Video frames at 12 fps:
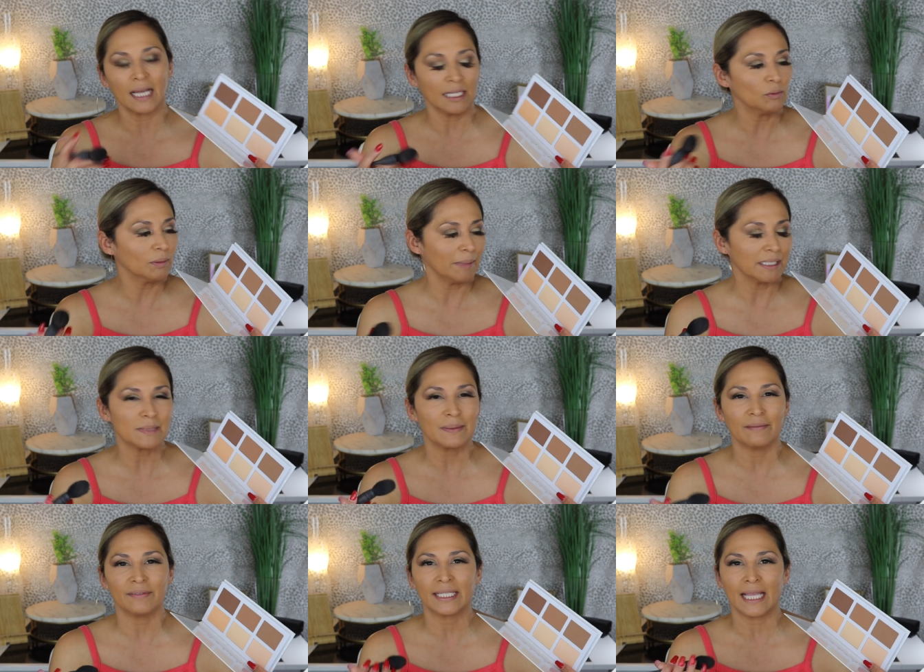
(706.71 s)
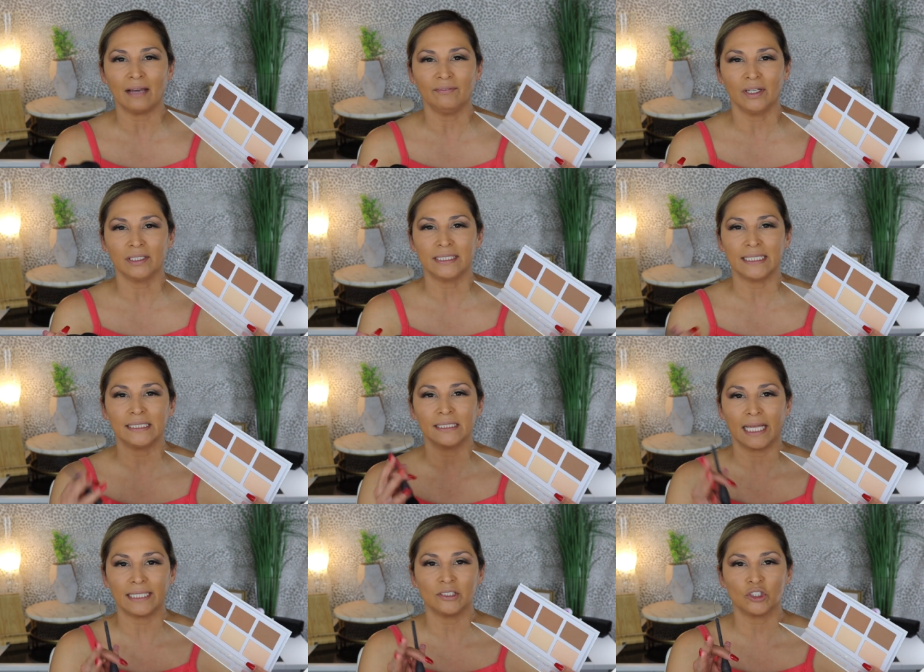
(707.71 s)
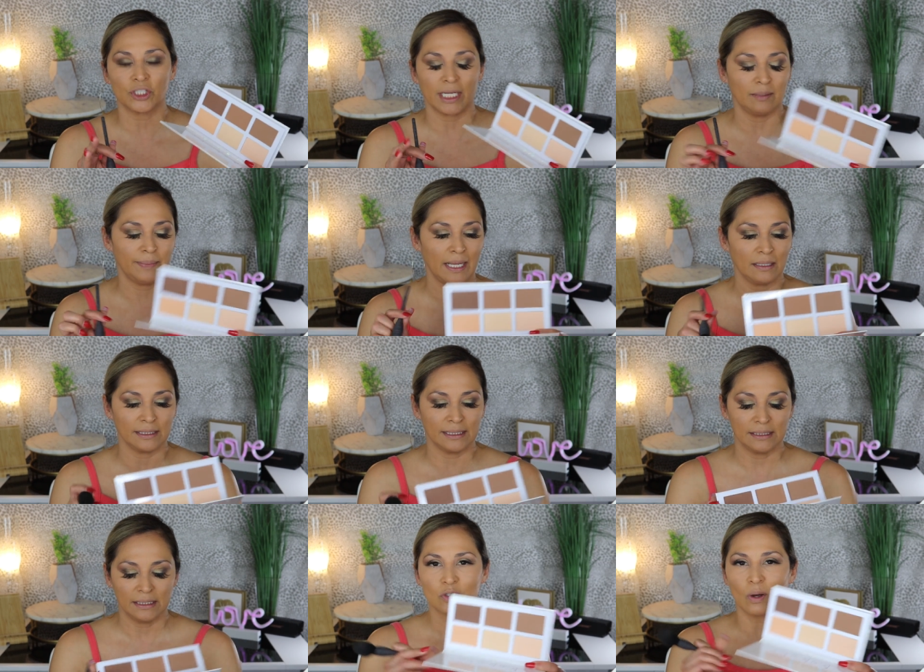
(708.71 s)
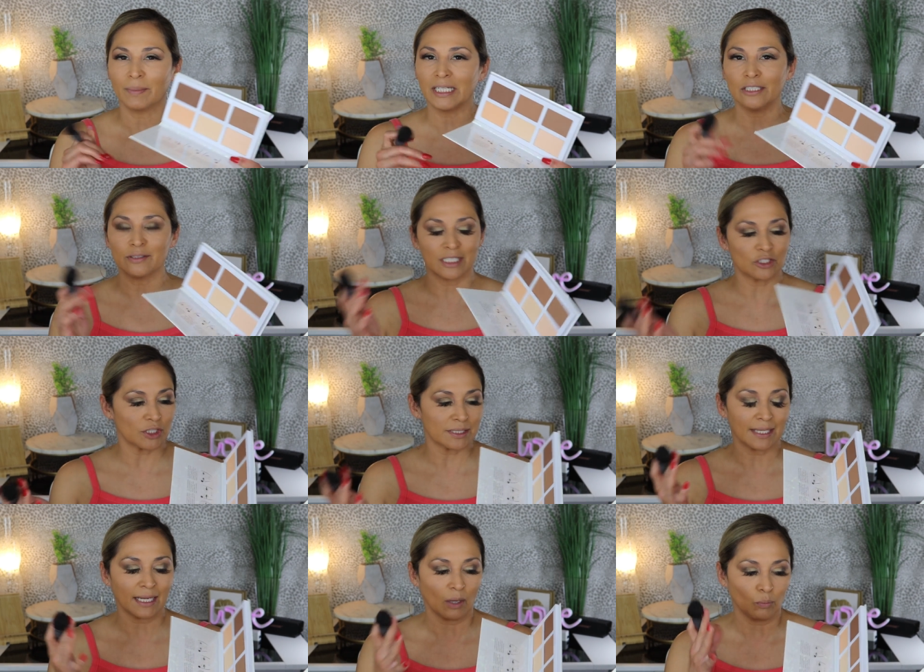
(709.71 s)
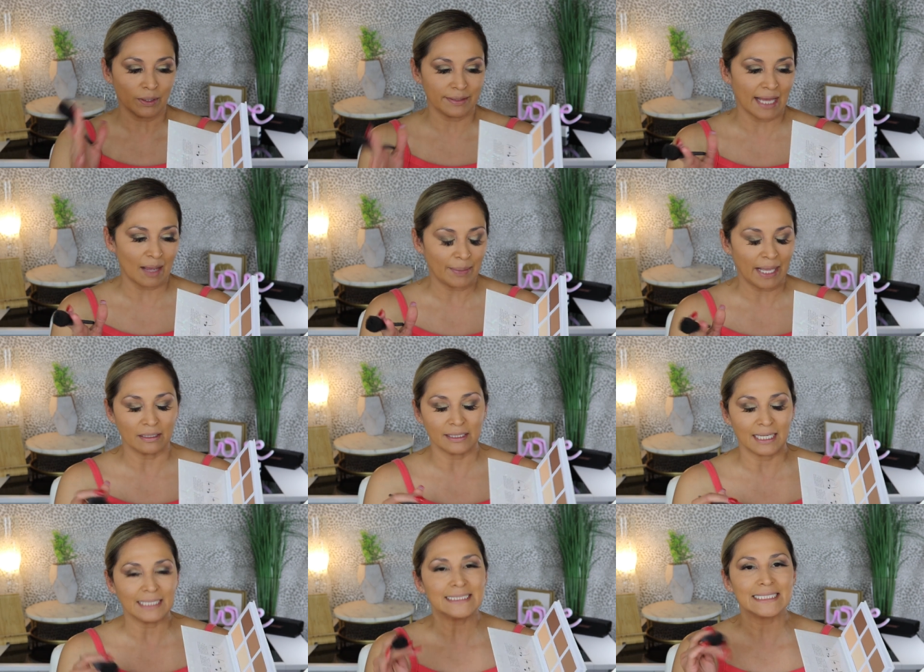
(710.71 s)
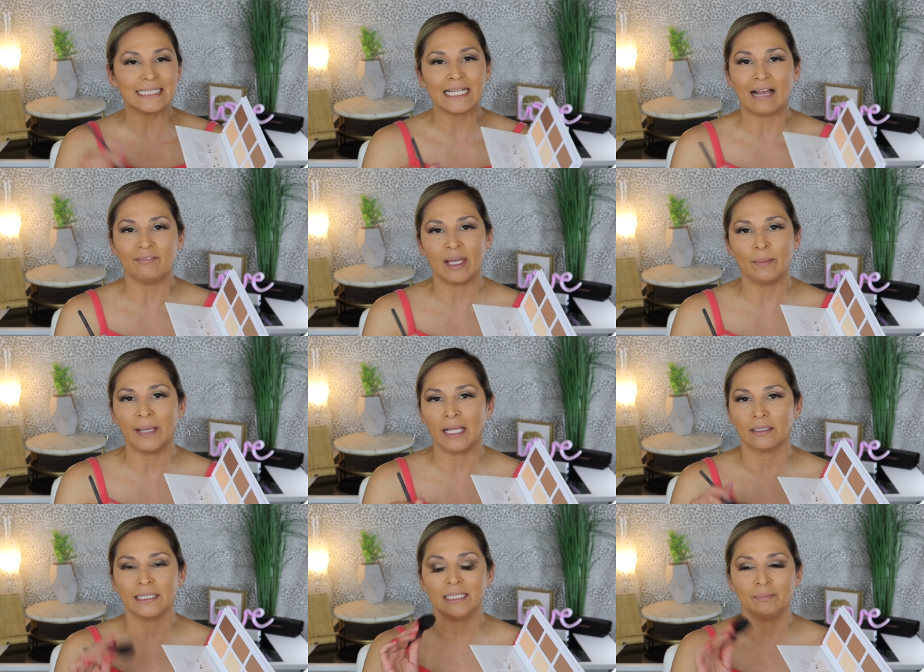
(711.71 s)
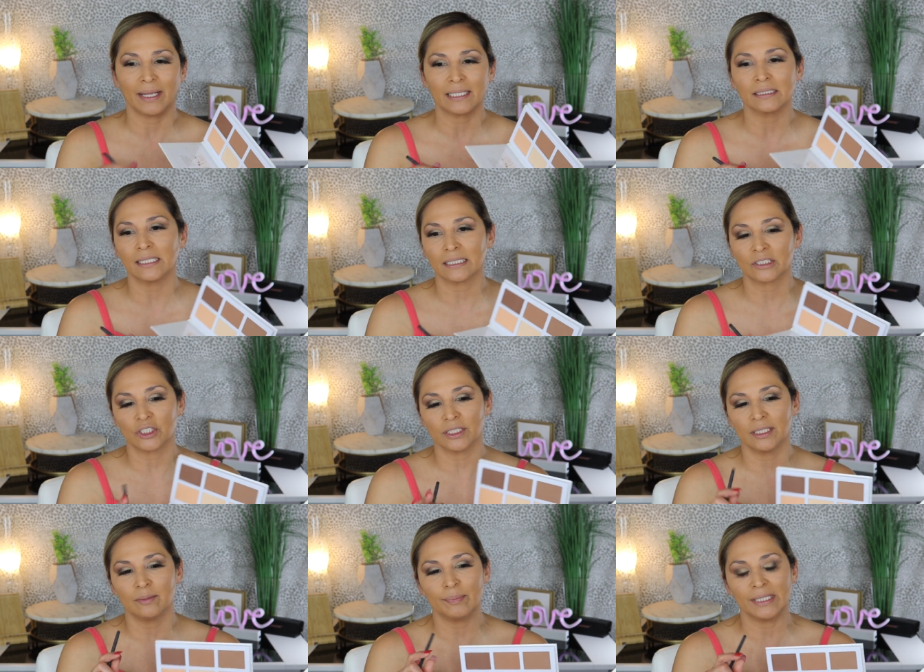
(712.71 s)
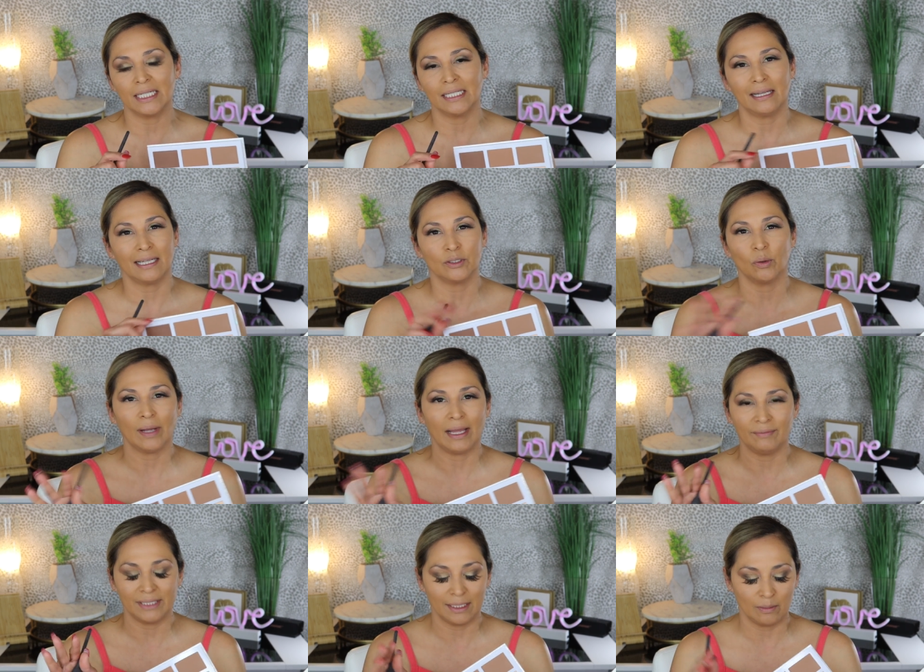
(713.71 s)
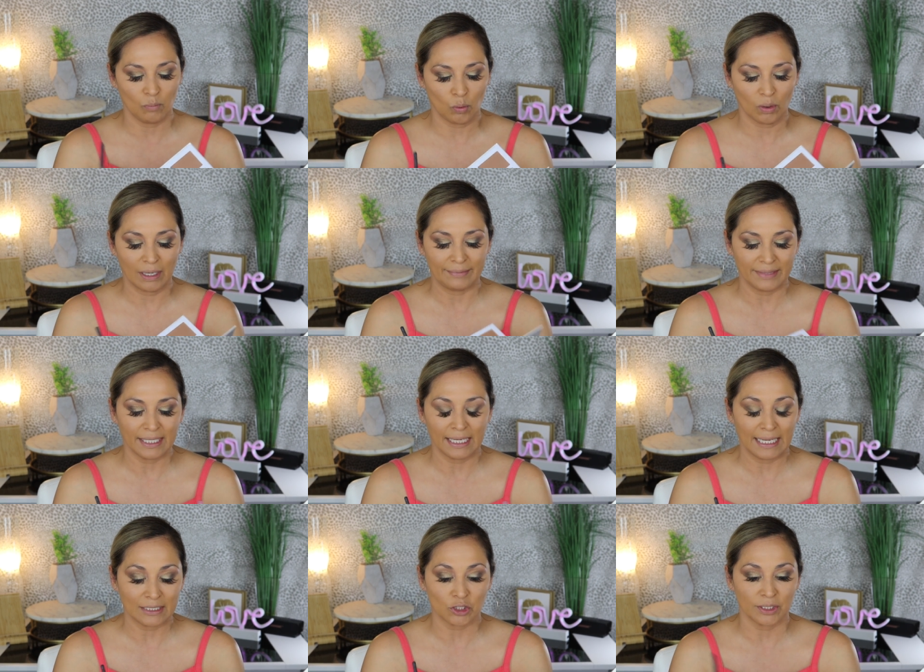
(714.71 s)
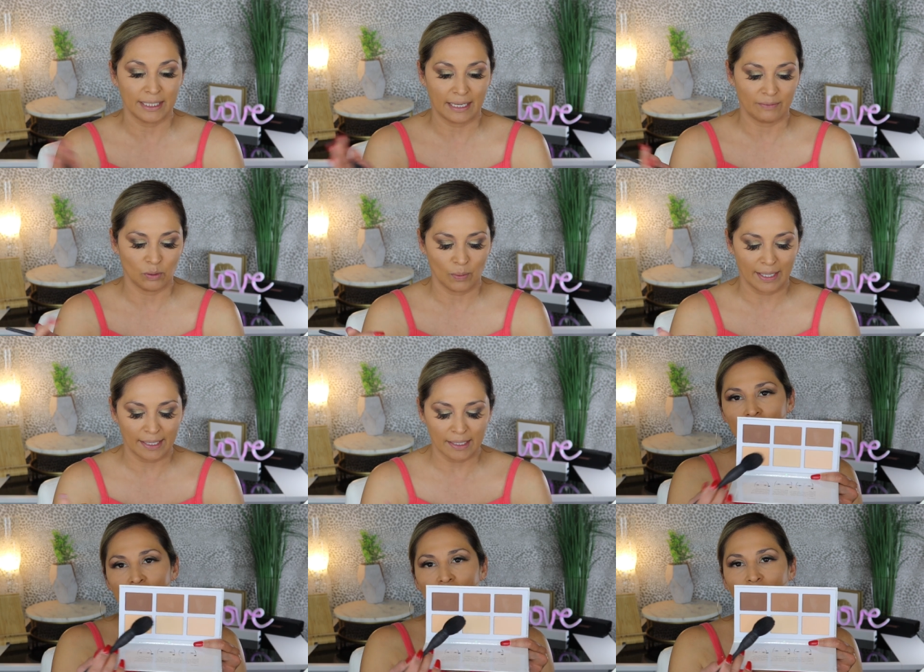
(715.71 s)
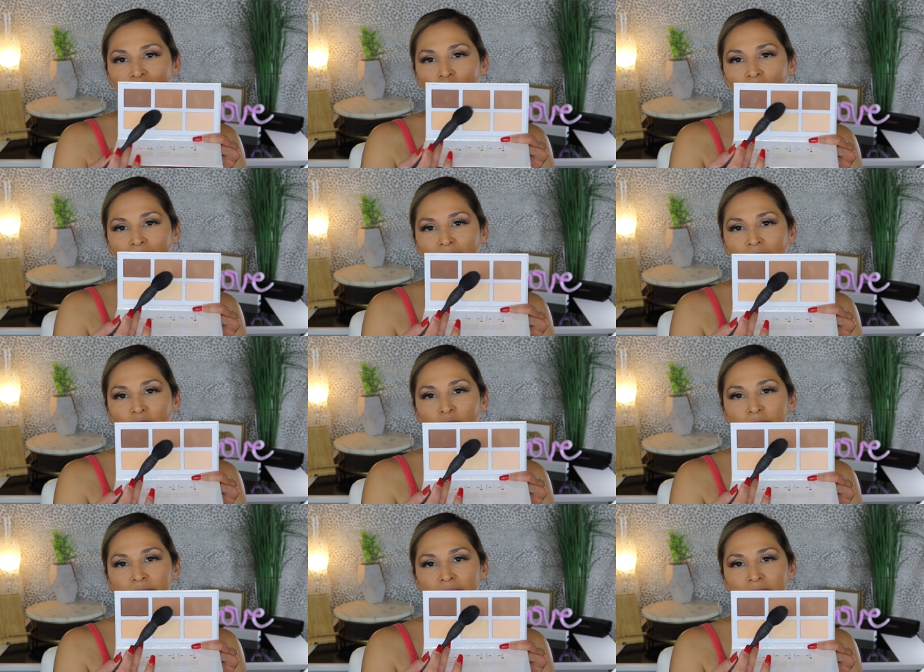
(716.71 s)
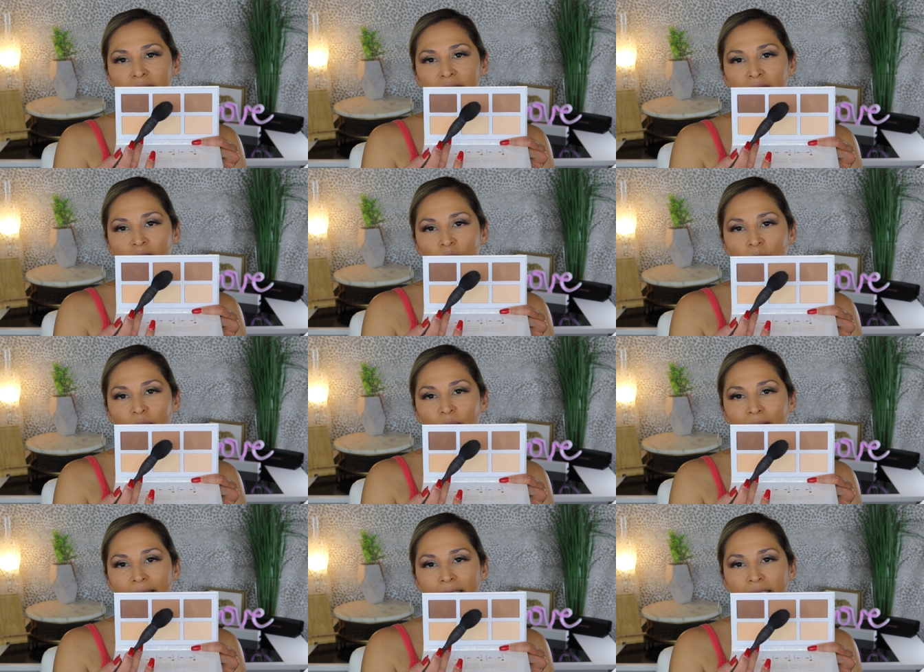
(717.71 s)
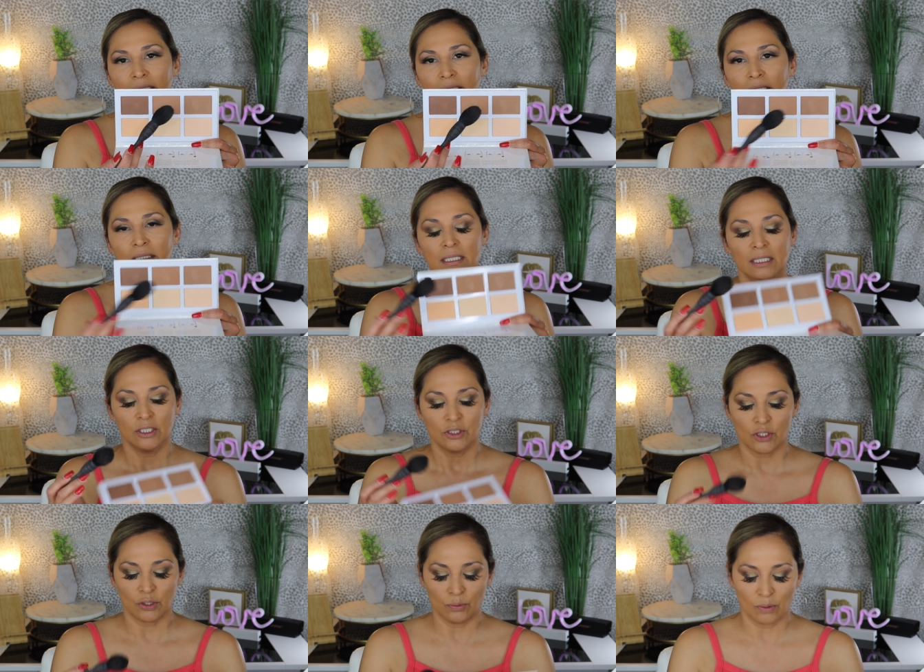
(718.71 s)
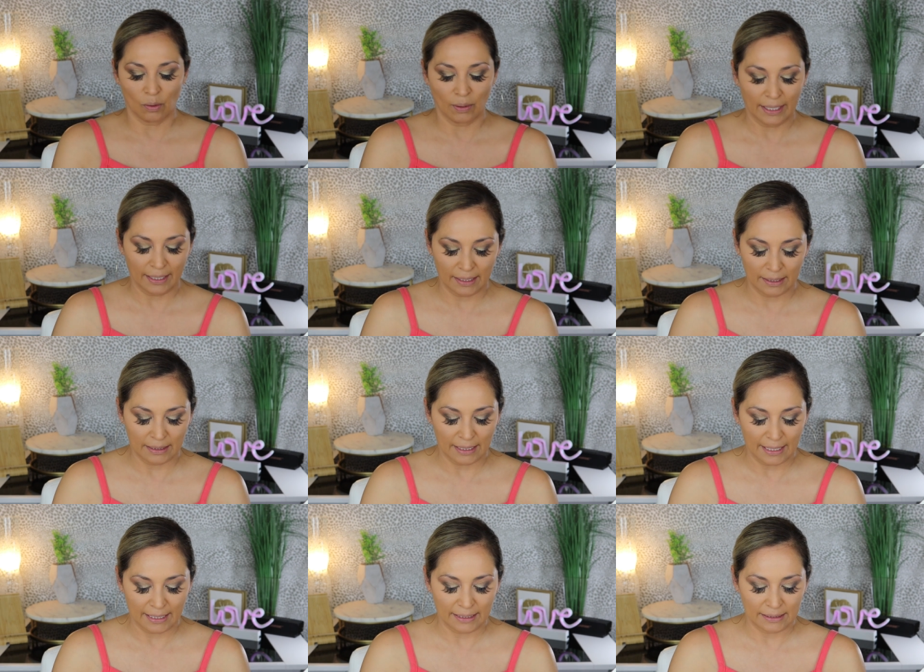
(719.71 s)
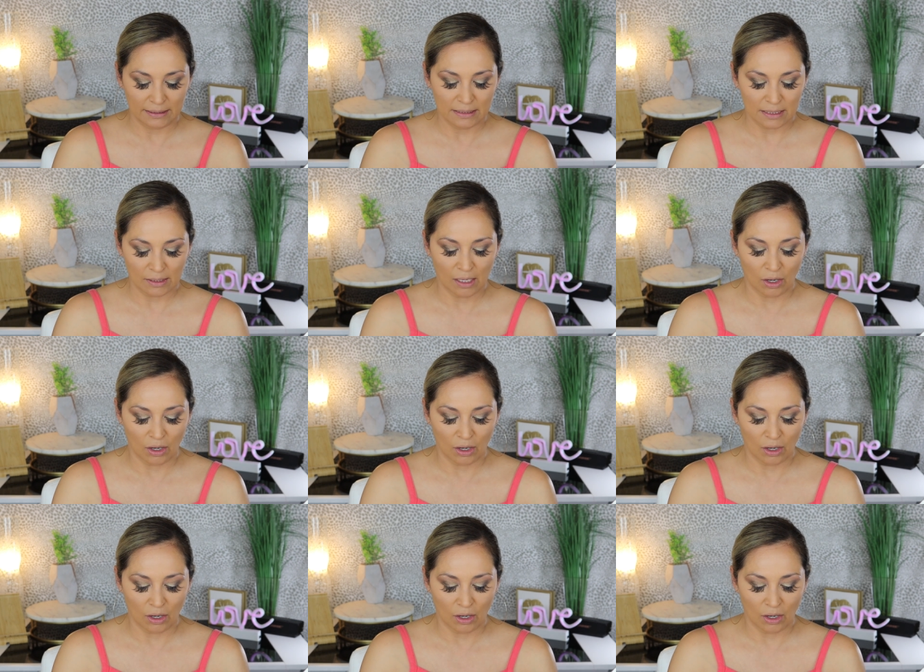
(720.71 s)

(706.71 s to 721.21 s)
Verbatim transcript: Kind of reminds me of the Kat Von D Light and Shade palette. So I'm gonna use it just like I would that palette. I did have that palette in my collection, but I don't have it anymore. I think I actually gave it away. So I'm gonna go ahead and use this center one right here to go ahead and